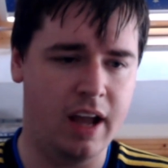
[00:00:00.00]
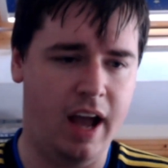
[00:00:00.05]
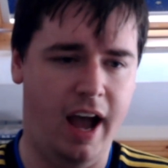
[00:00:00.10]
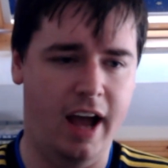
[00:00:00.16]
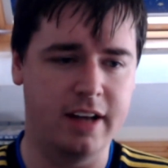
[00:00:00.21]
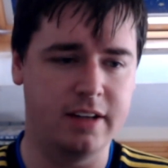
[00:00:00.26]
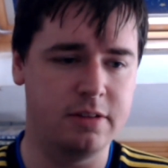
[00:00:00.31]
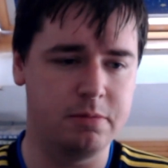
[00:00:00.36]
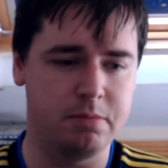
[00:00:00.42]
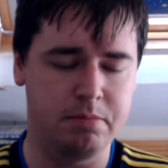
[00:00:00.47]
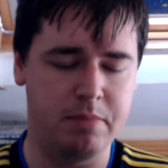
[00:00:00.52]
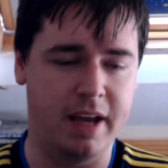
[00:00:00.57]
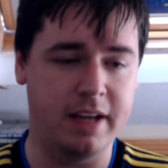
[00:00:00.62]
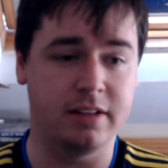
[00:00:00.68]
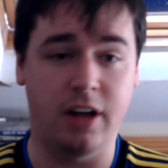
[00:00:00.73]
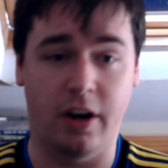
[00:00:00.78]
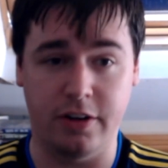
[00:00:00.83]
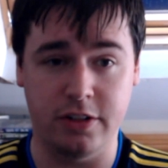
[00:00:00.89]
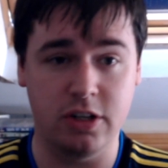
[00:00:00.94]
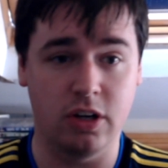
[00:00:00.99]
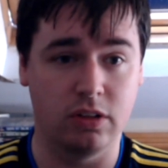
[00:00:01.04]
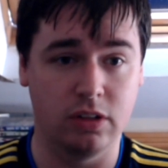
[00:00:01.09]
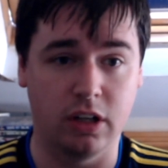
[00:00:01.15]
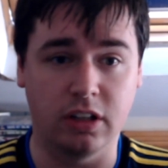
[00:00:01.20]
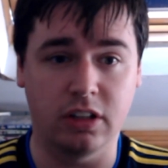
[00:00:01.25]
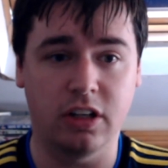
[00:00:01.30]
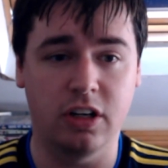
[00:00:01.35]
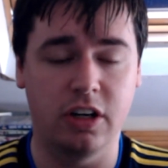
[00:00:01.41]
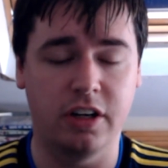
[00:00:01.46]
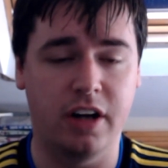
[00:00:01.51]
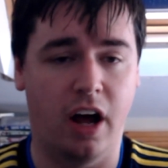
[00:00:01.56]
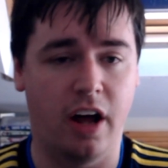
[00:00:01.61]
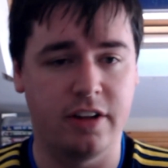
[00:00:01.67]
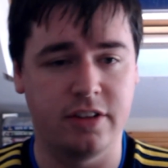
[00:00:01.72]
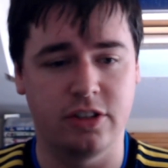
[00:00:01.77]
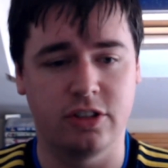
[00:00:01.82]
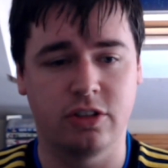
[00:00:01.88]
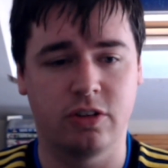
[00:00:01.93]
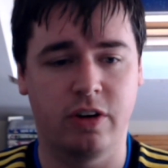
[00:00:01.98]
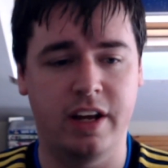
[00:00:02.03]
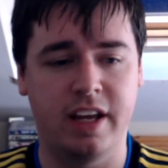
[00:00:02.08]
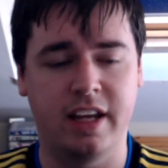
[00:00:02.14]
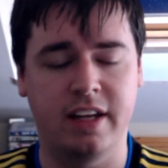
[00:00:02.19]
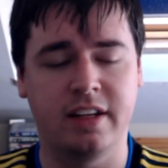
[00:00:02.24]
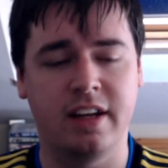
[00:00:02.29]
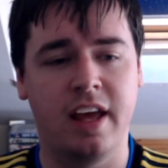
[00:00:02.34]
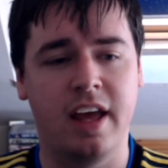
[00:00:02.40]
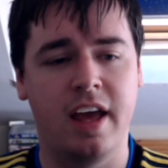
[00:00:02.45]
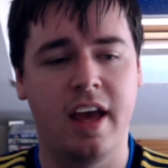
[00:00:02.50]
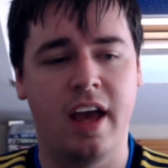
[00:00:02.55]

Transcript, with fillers: and make Naruto look good on screen.